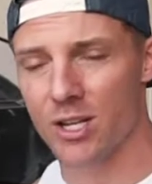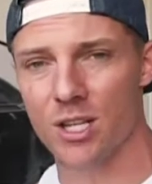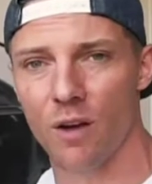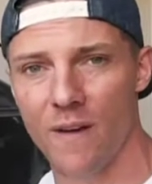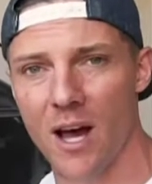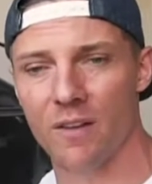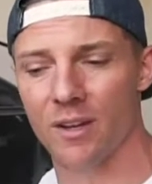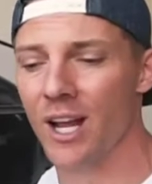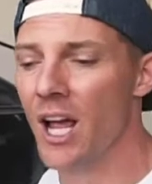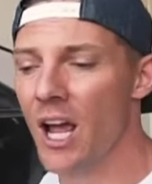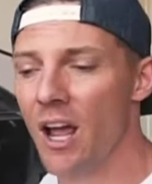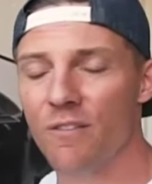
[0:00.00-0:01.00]
yourself out of it.
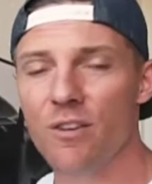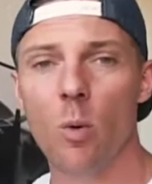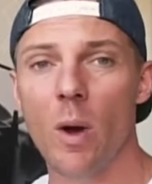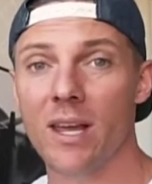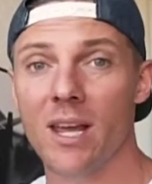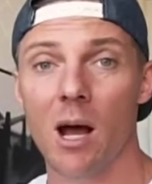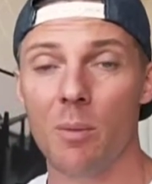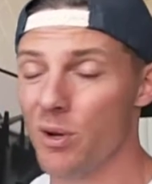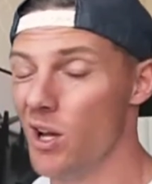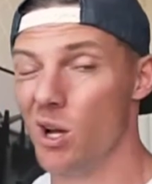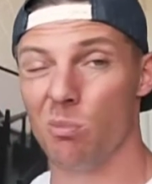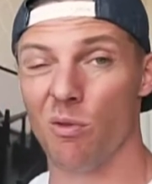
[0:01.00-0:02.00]
If you wake
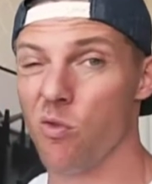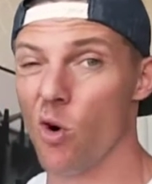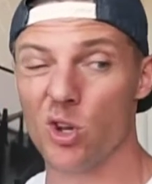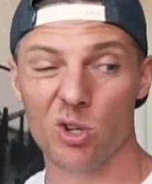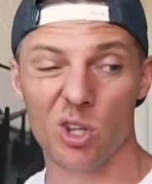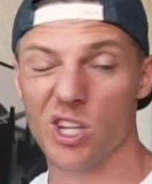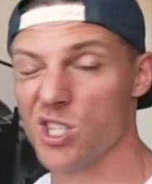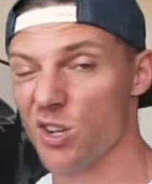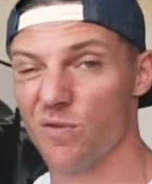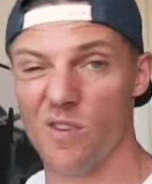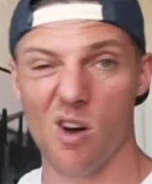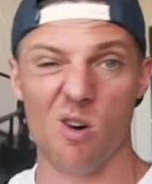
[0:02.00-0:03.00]
up before you look at your
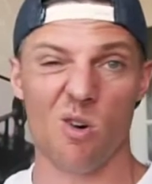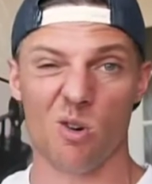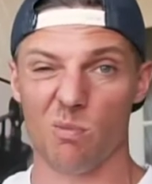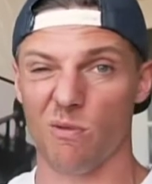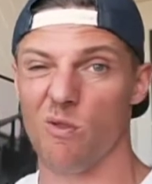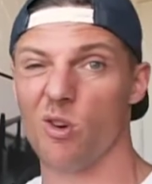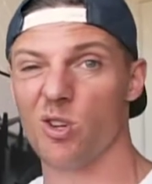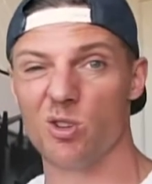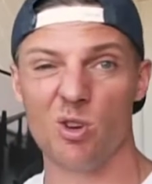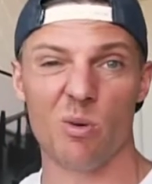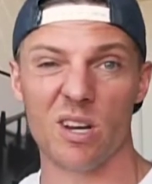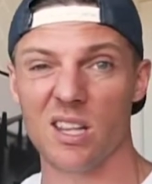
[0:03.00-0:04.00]
phone or before you
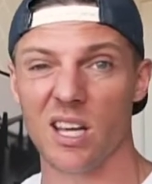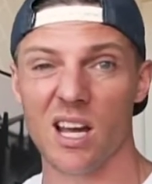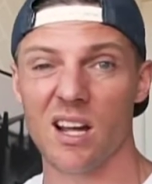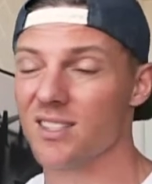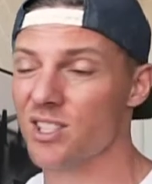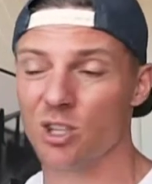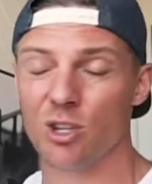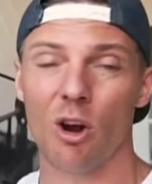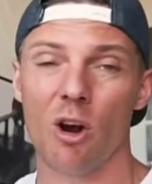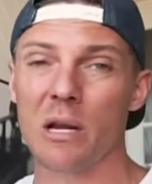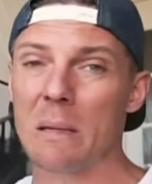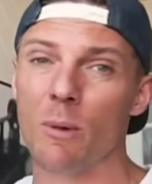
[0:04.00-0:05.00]
do anything else, you're
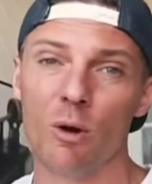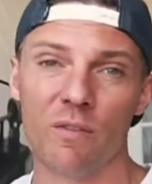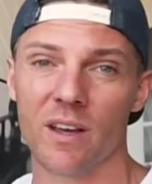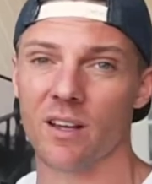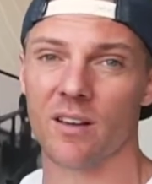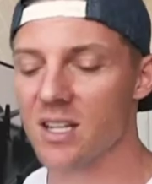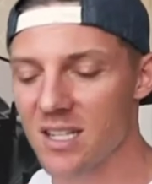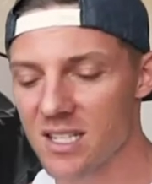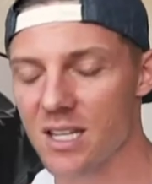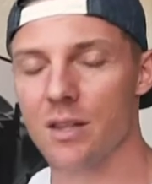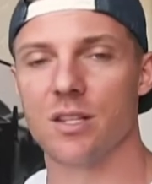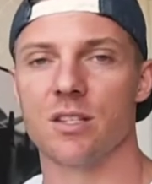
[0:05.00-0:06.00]
already moving. To
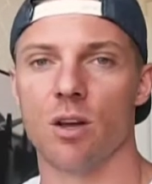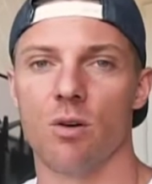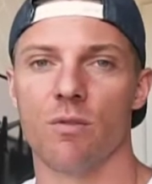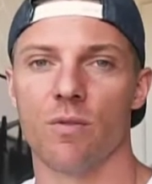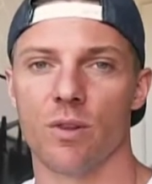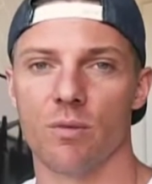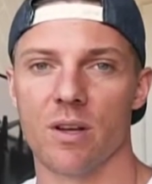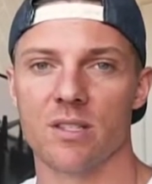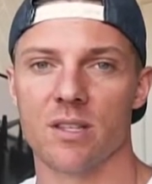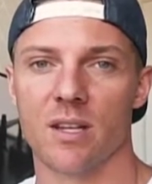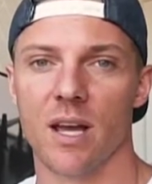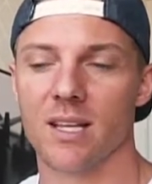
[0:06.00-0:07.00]
set the tone for the rest
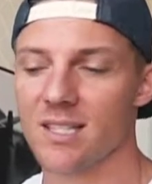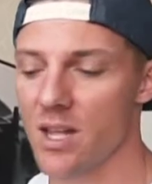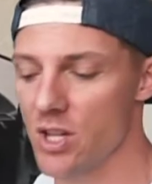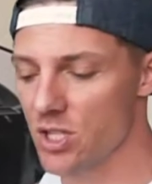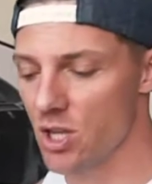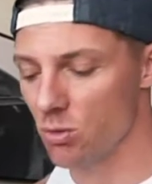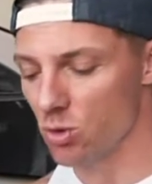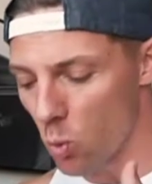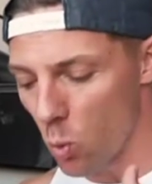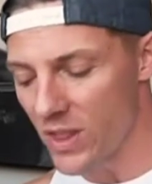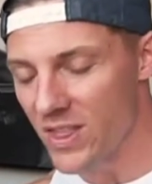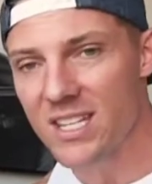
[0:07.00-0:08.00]
of the day. Set the tone to
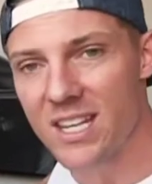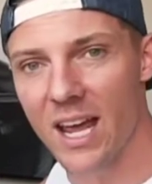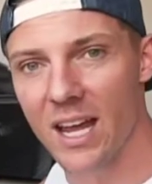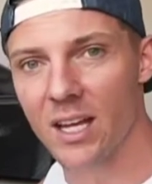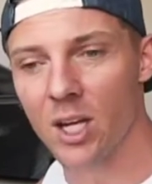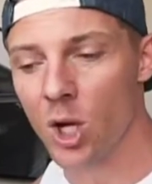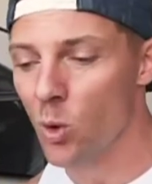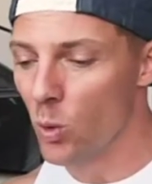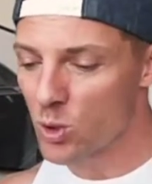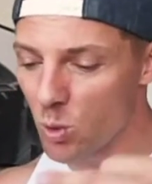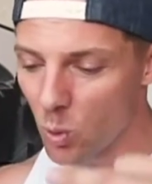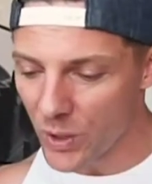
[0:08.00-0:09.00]
win the day,
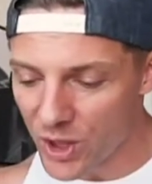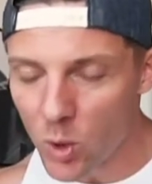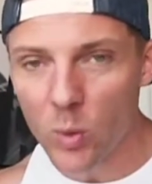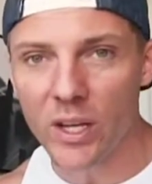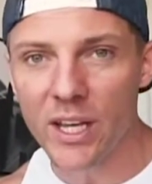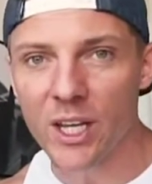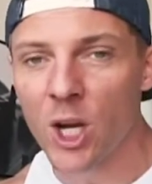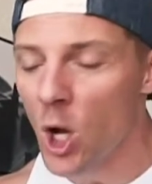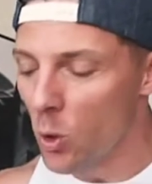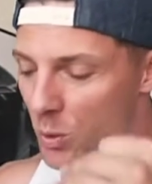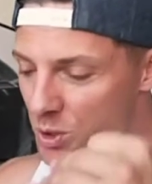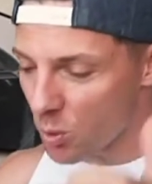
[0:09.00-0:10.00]
which will win the week,
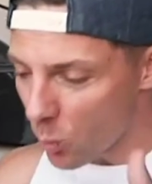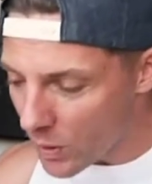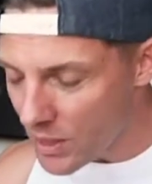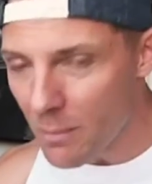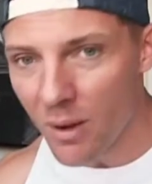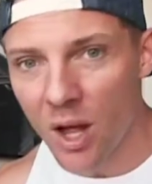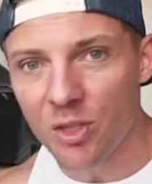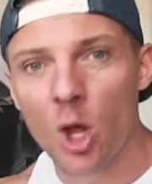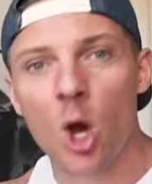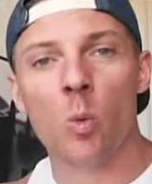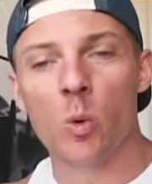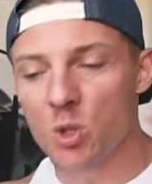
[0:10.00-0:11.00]
which will win the month,
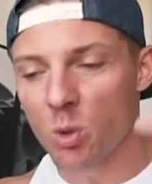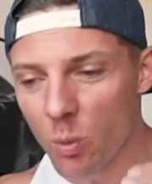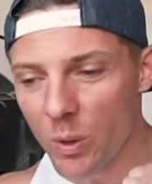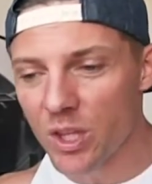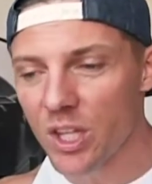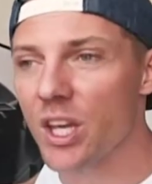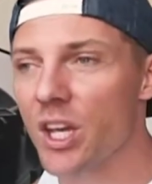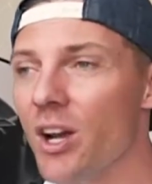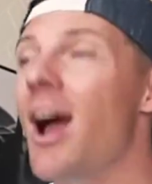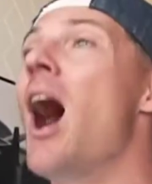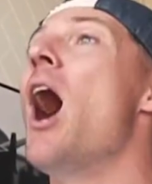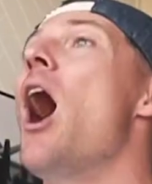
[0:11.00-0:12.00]
which will win the
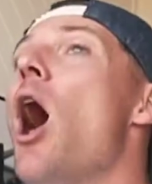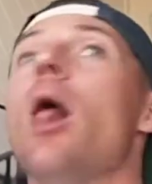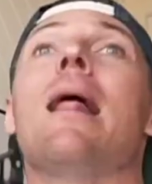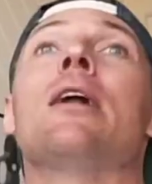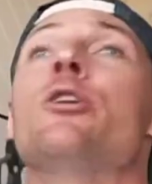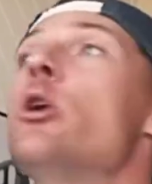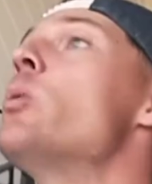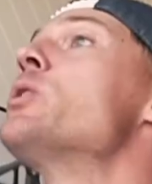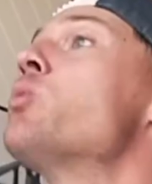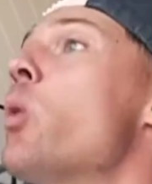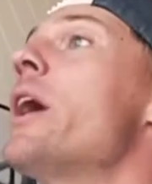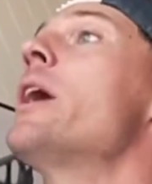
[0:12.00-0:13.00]
year. All I do is
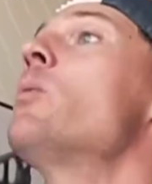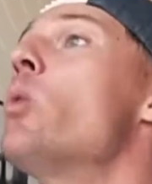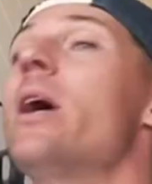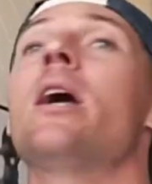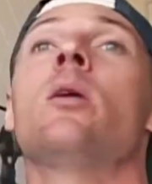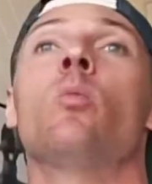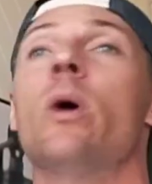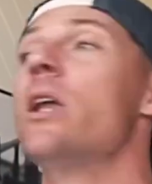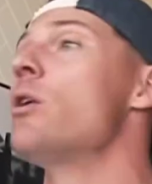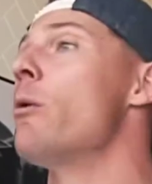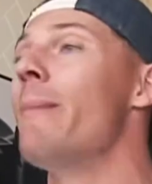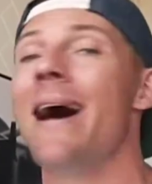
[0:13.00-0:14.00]
win, win, win,
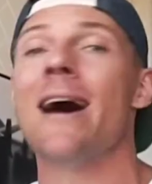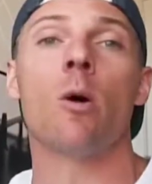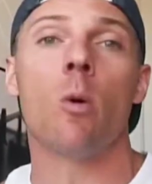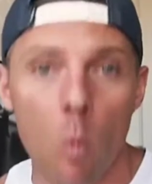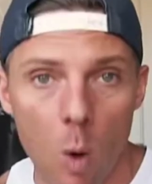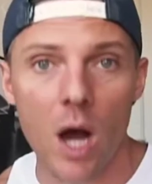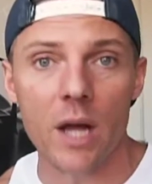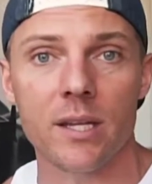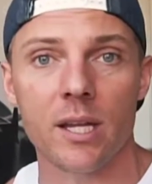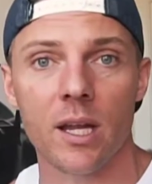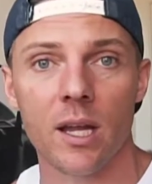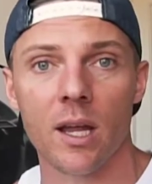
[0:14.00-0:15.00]
no matter what.